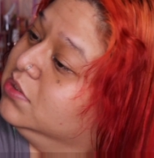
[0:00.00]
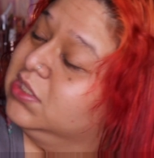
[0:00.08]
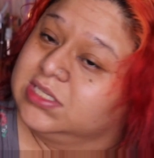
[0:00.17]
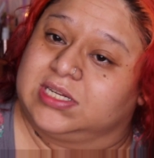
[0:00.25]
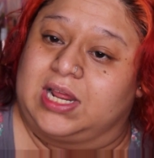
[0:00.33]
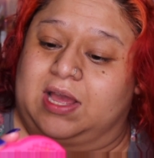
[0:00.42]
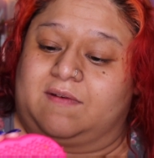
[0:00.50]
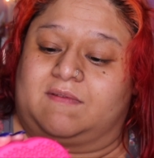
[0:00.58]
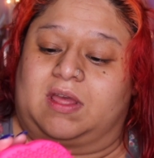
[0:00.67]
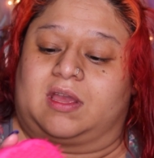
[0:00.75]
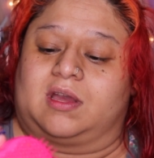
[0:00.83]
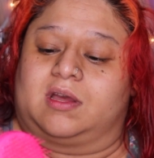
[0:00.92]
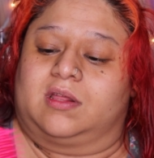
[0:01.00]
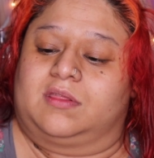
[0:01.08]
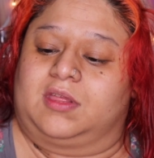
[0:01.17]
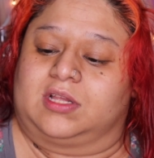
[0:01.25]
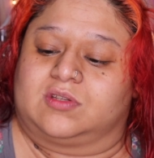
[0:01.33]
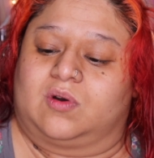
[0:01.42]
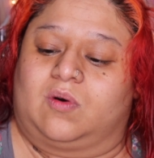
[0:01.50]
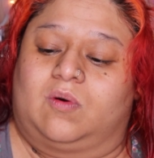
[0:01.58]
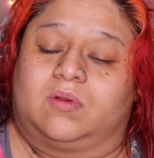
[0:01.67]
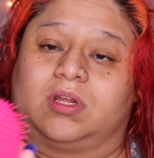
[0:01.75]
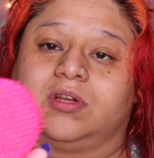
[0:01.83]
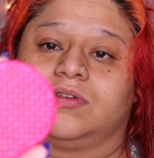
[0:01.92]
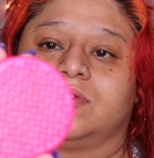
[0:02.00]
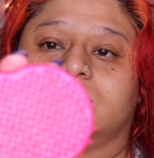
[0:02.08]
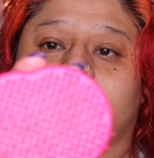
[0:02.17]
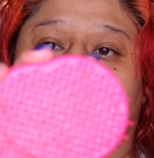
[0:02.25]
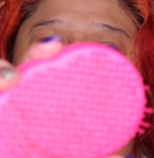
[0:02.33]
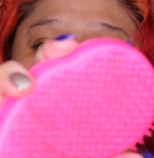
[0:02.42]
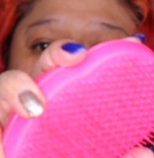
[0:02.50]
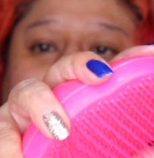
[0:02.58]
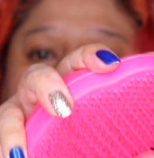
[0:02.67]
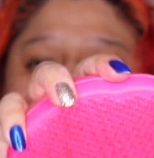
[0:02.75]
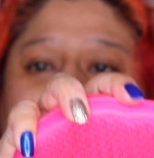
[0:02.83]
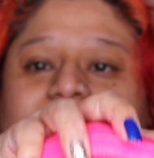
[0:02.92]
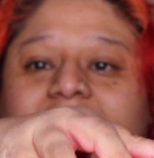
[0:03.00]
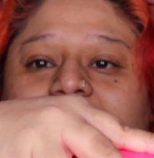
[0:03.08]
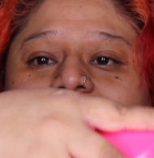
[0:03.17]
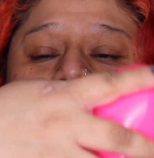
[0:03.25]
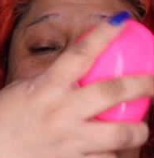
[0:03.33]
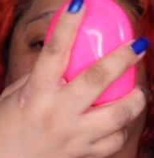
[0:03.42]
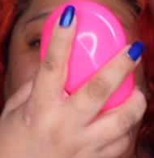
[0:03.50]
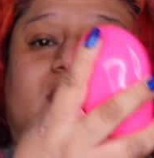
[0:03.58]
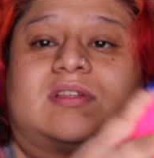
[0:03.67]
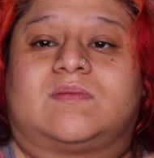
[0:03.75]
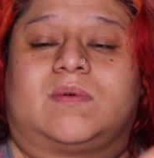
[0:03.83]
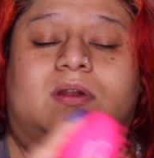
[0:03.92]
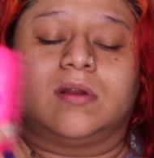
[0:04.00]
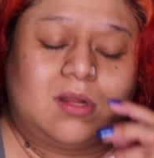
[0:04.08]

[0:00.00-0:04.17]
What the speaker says: doesn't have like a thing to hold it, you just hold it like this. I actually really like this one.